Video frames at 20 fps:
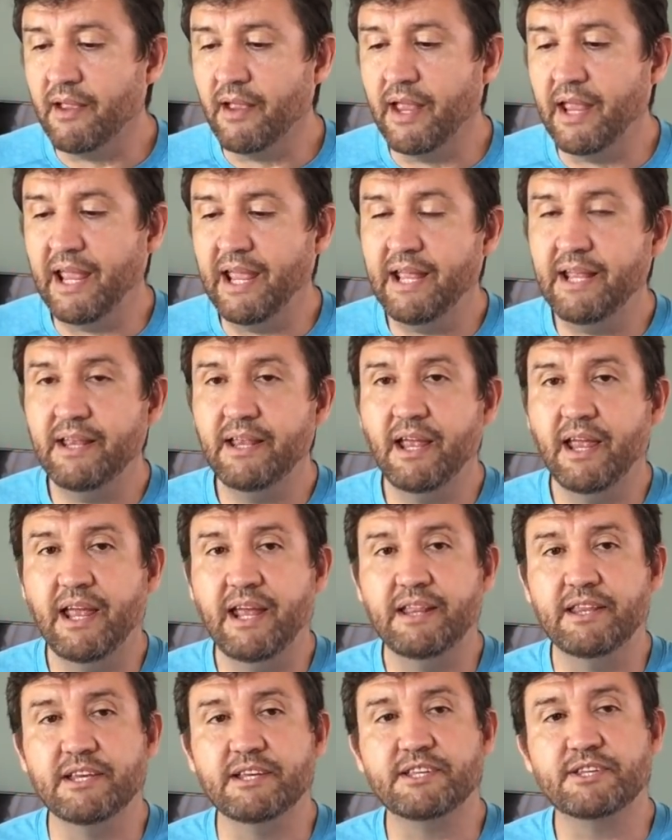
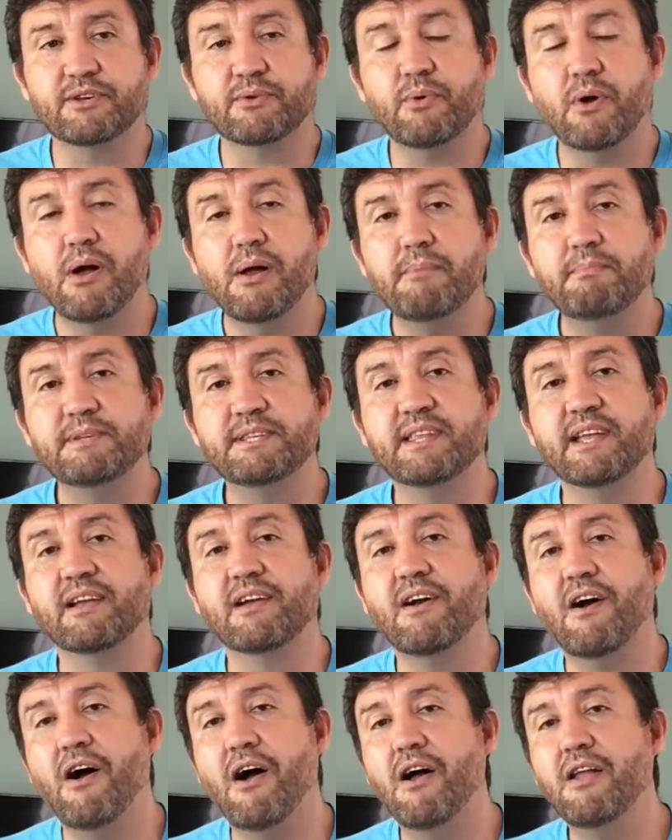He describes the
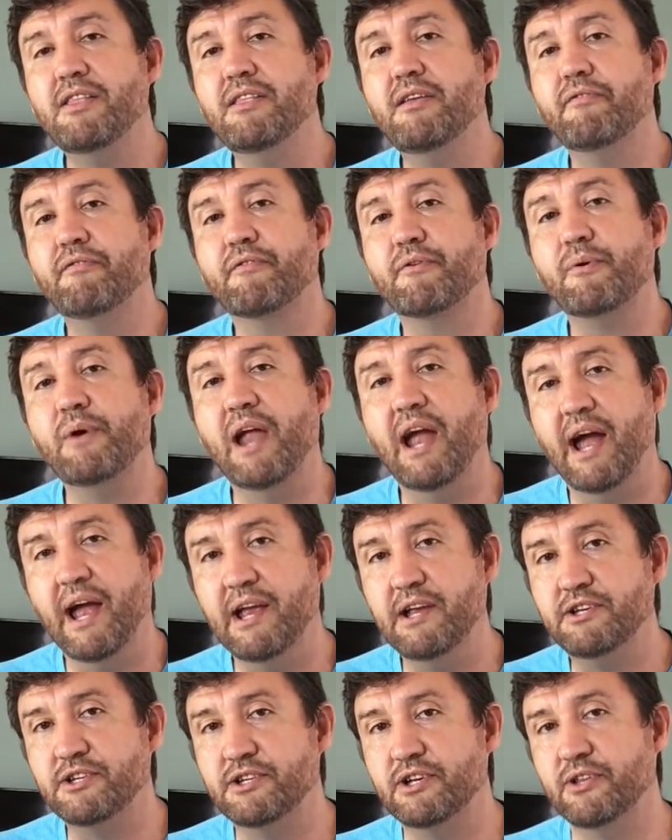kind of
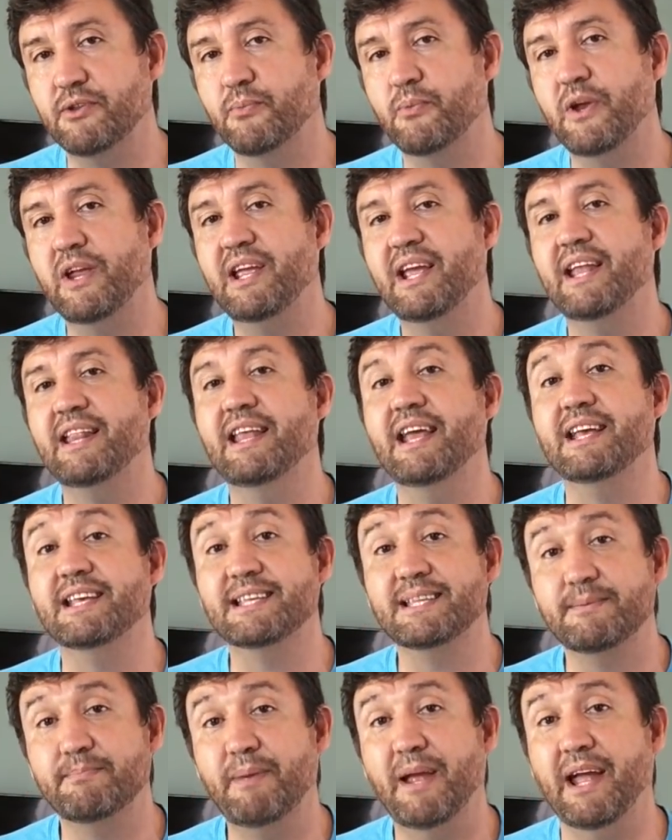creation we can
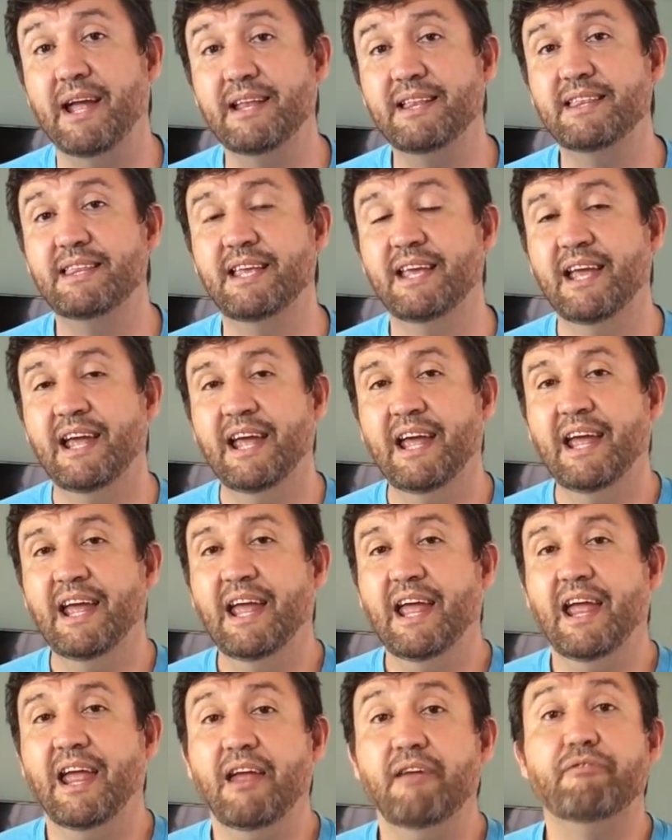expect
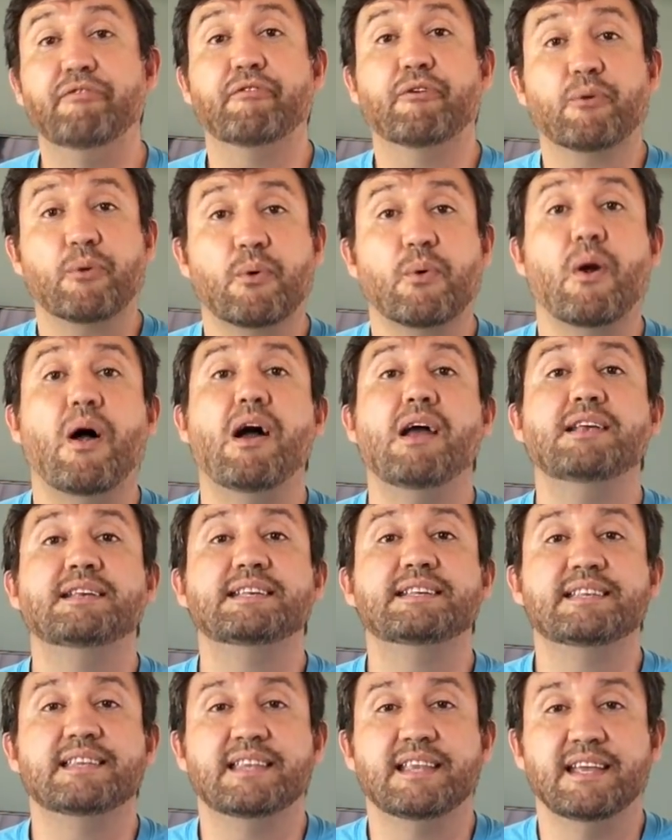if
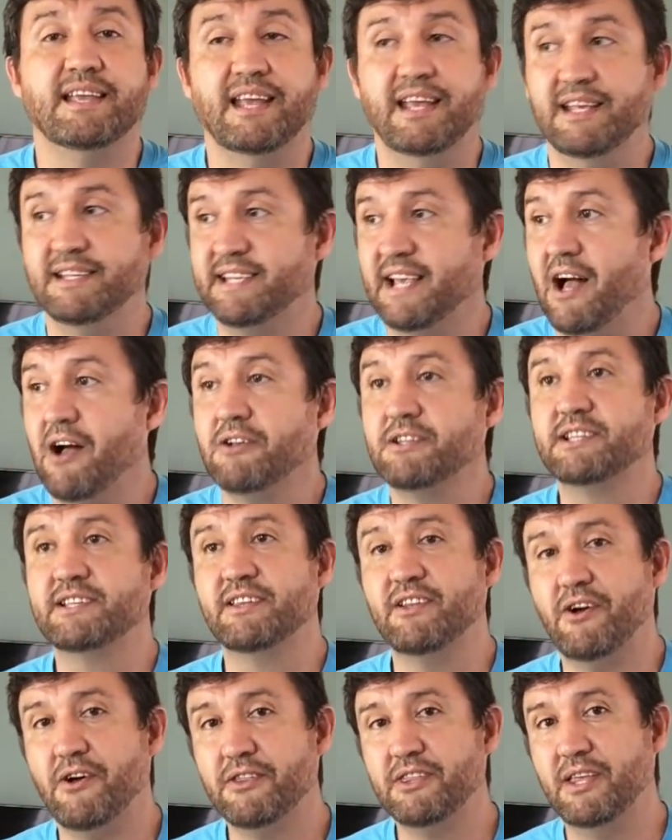Christ is our
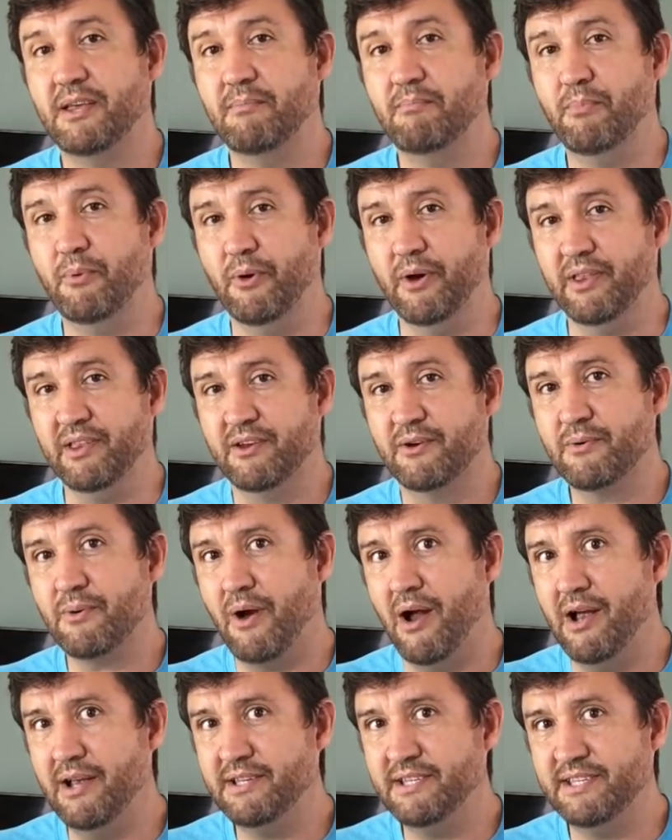starting point.
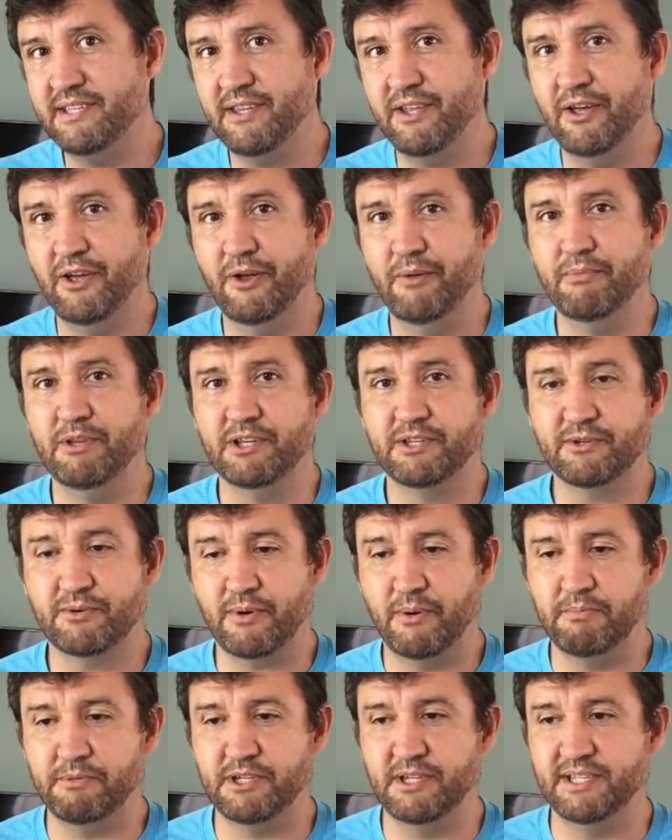Christ, whom the
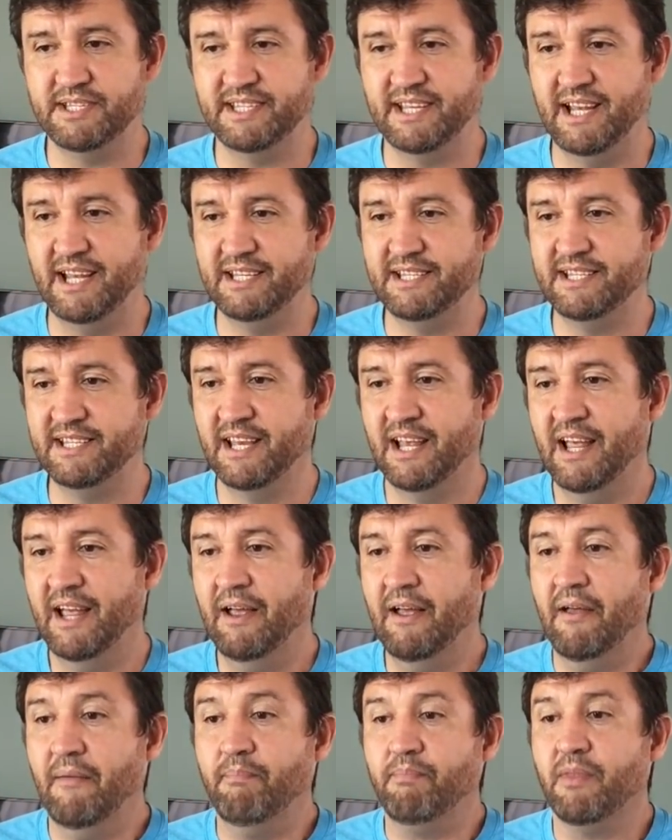scripture says,
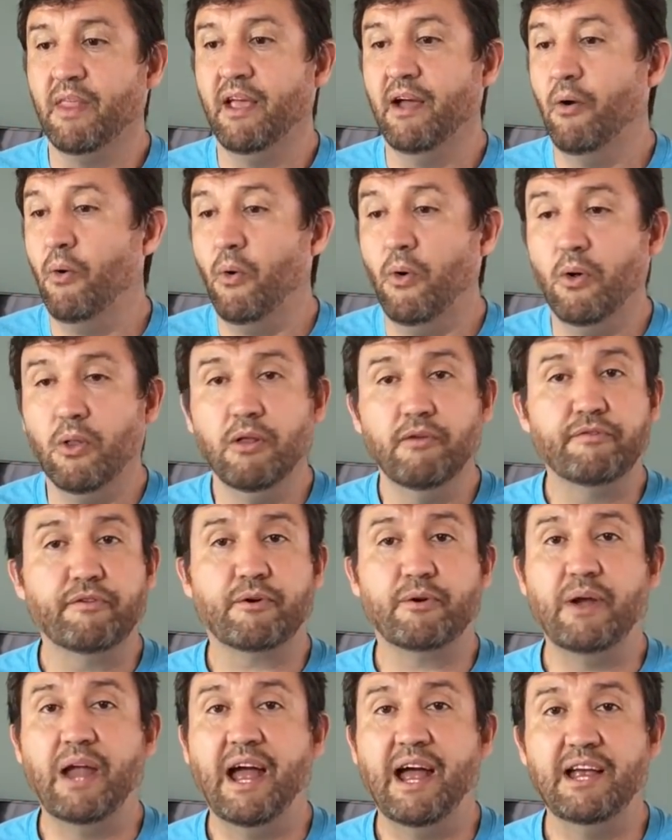all of
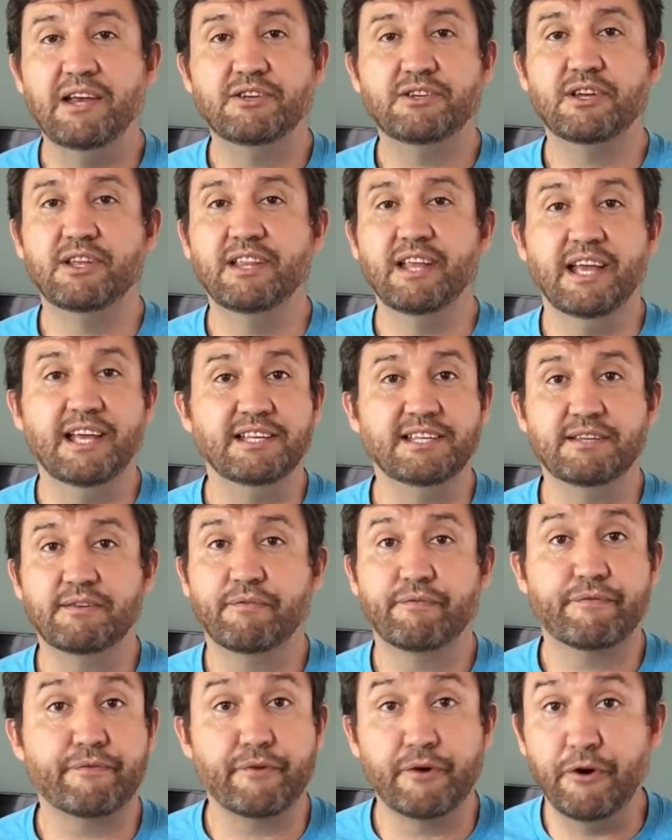creation is
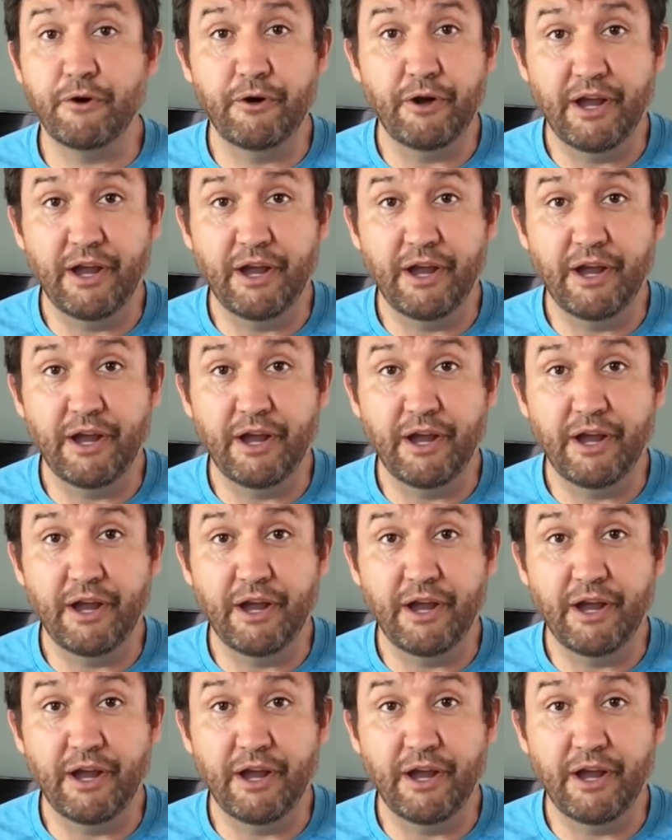through